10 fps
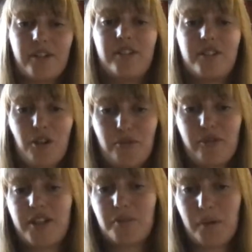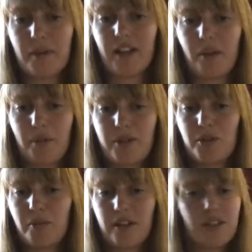sulfur is maybe a little bit
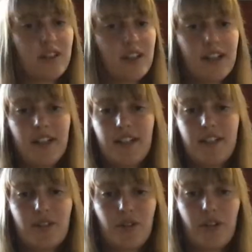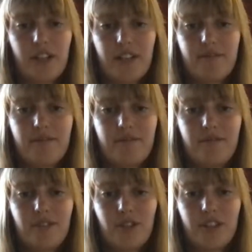too much, totally
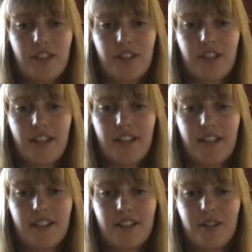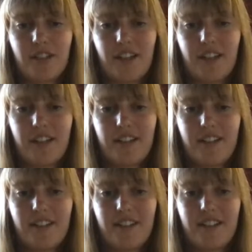understand that.
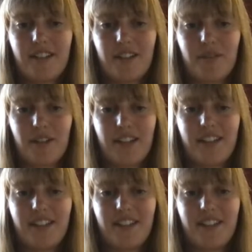That's fine.